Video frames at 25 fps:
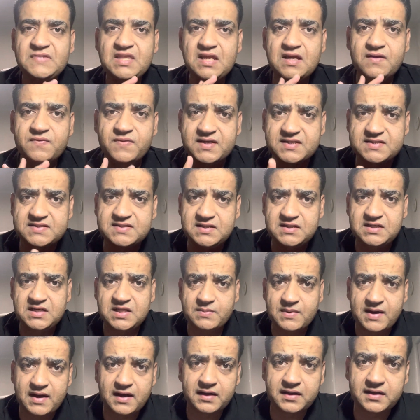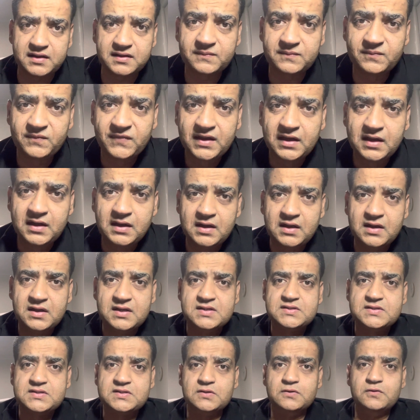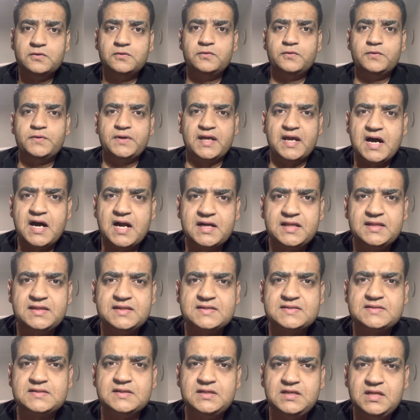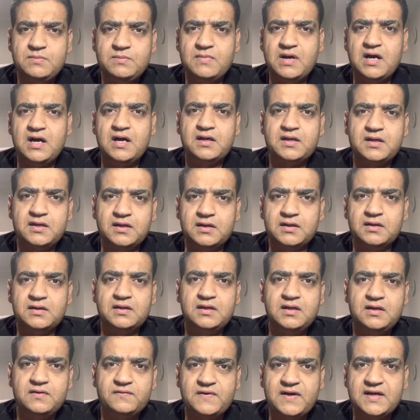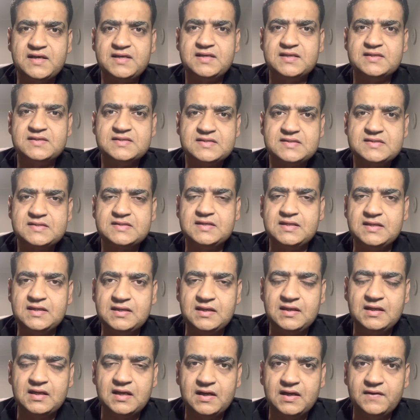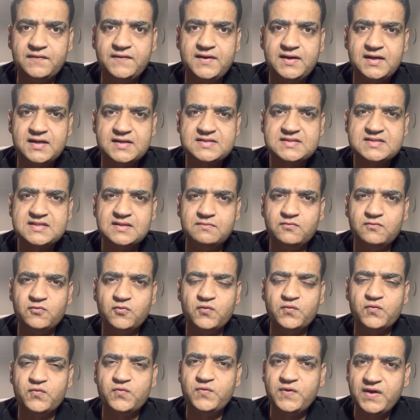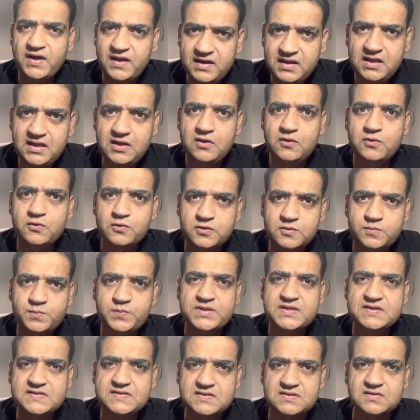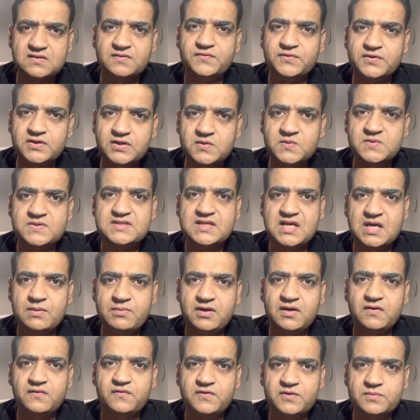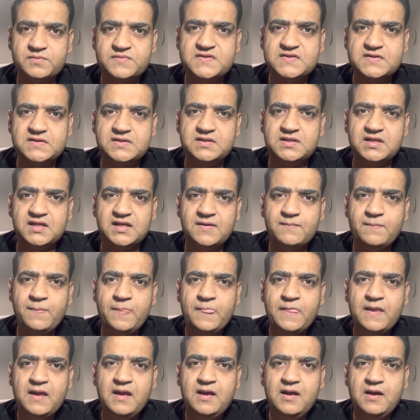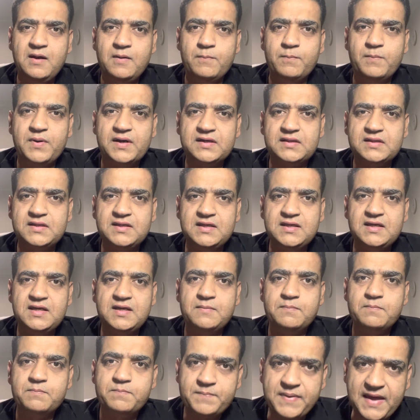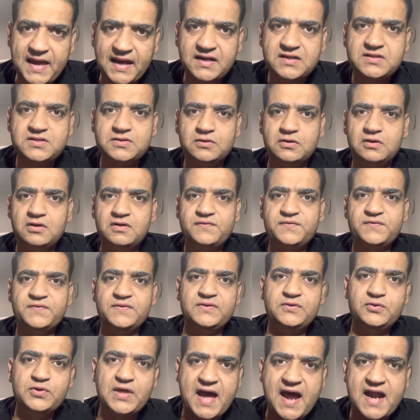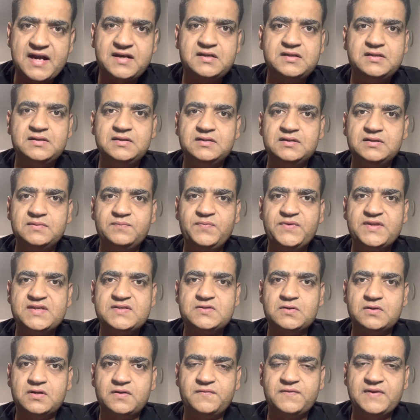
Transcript: the Sydney market. So regarding the Sydney market, if I can see, there are some very good pieces of news coming from Sydney. but the impact of that sort of